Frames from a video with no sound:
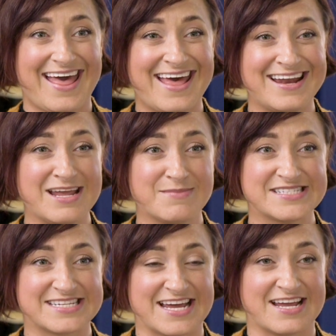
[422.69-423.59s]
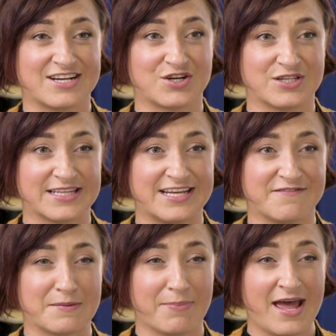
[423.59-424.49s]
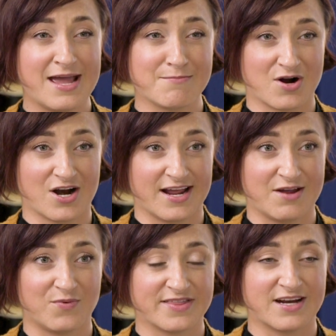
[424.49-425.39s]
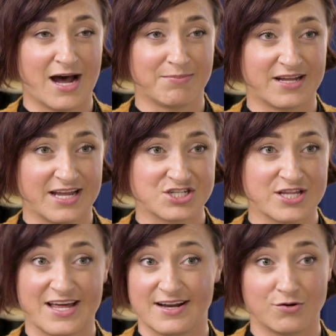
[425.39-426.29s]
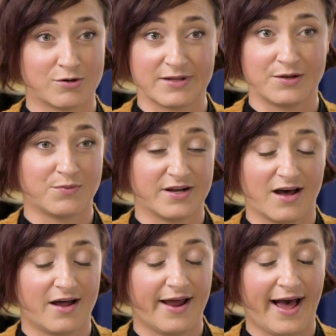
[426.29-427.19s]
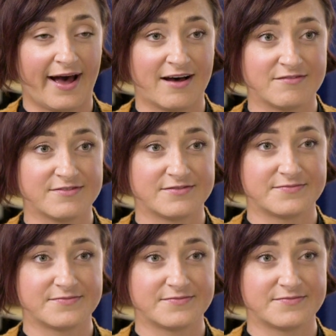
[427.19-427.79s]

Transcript: Any mistake could leave the paying party with an obligation that it normally would not have.